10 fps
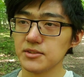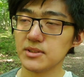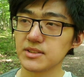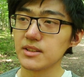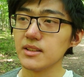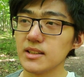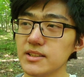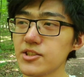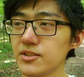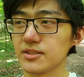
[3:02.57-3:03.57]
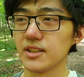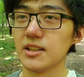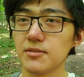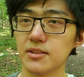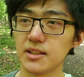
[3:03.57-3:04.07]
to install additional
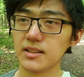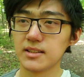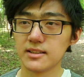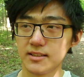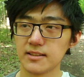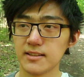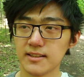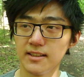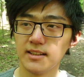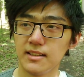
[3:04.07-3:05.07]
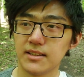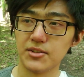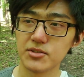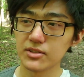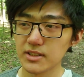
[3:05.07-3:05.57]
software,
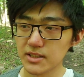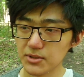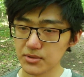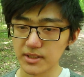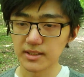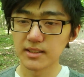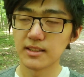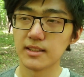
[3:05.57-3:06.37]
usually a GUI,